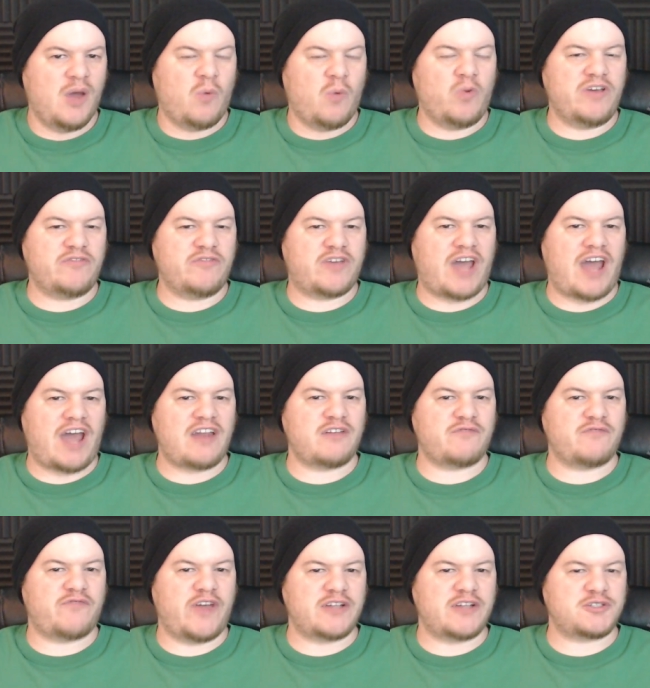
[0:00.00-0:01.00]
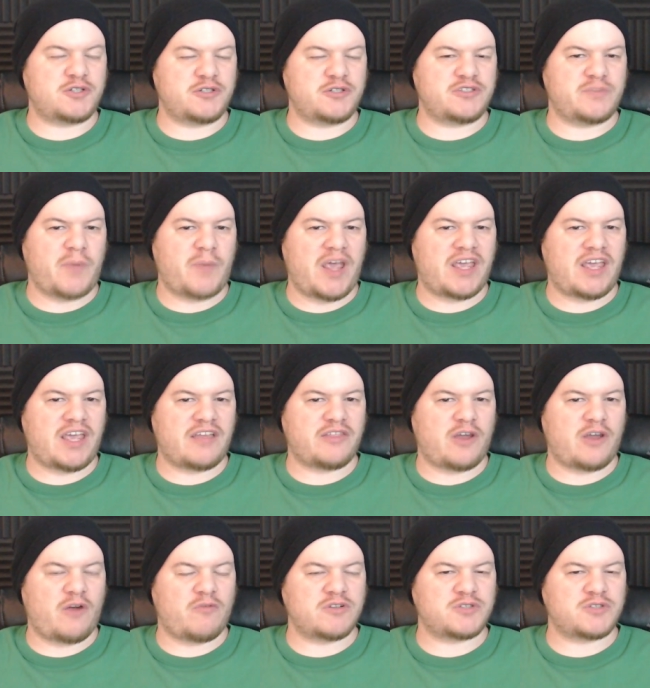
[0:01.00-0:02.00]
We've got adventures making
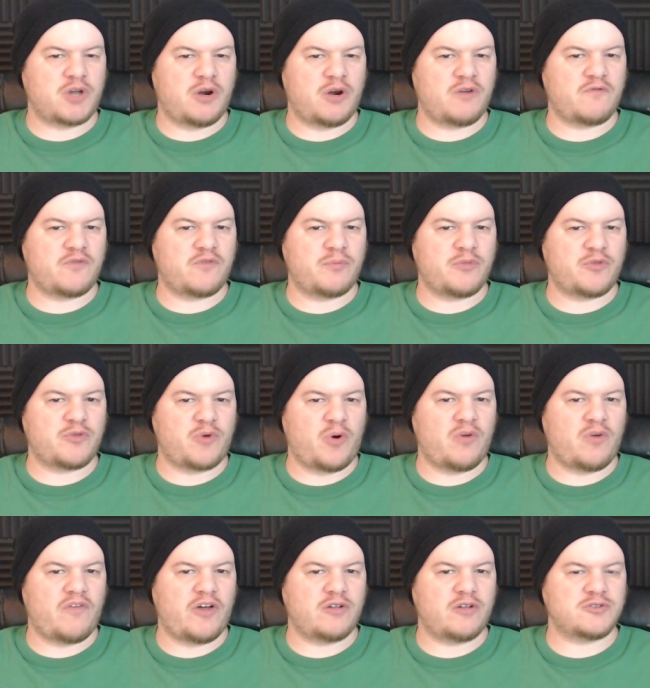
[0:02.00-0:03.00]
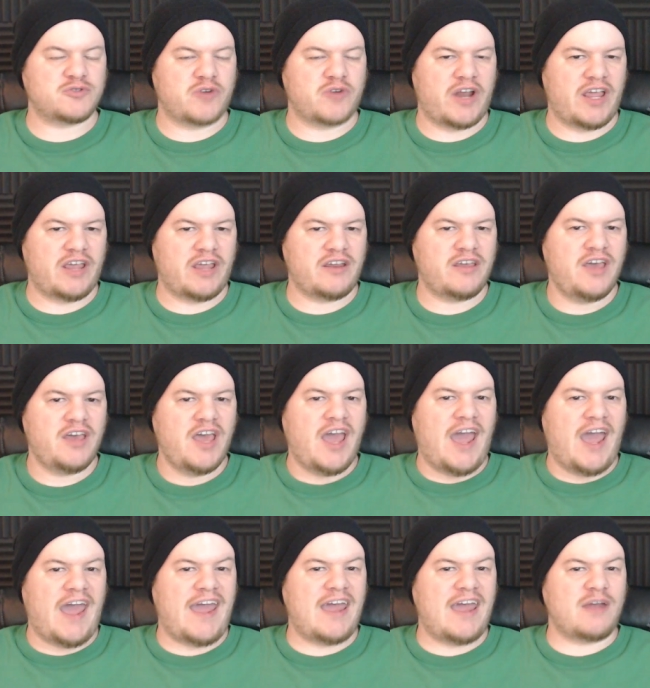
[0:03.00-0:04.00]
their return from Throne of Eldraine,
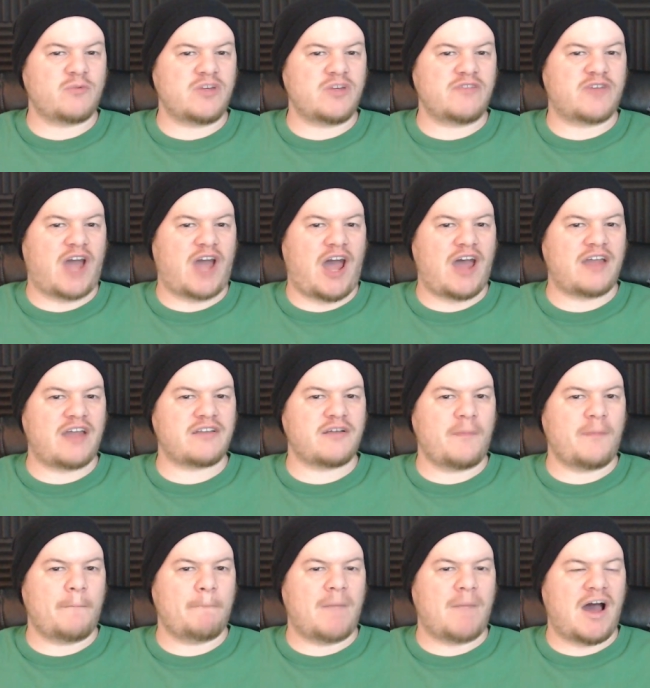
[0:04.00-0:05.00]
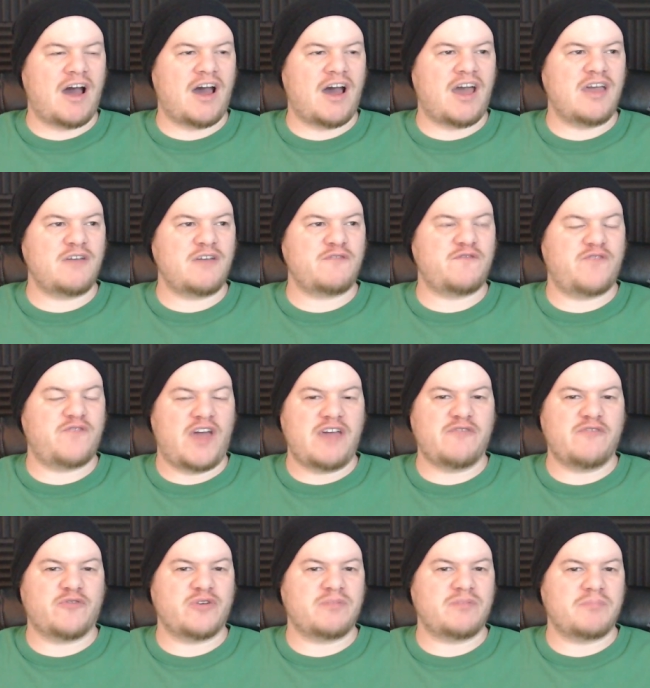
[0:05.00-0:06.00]
and we've got my
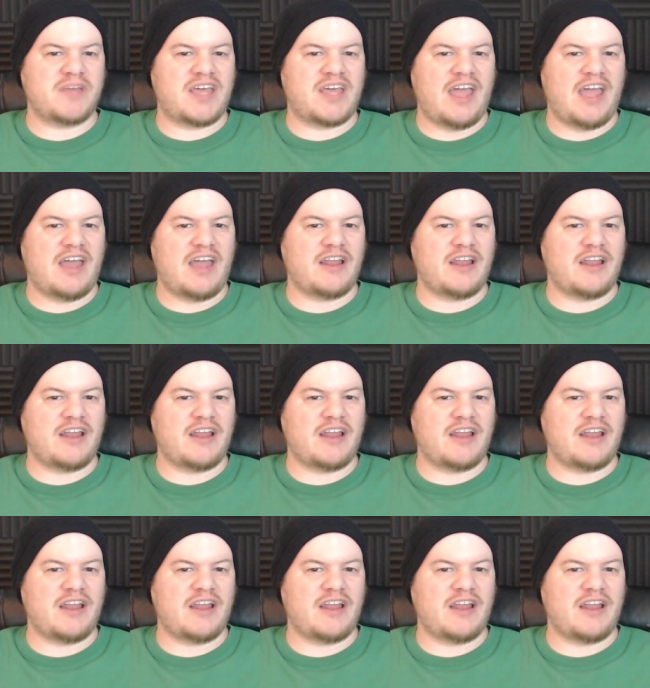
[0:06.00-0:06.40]
favorite mechanic,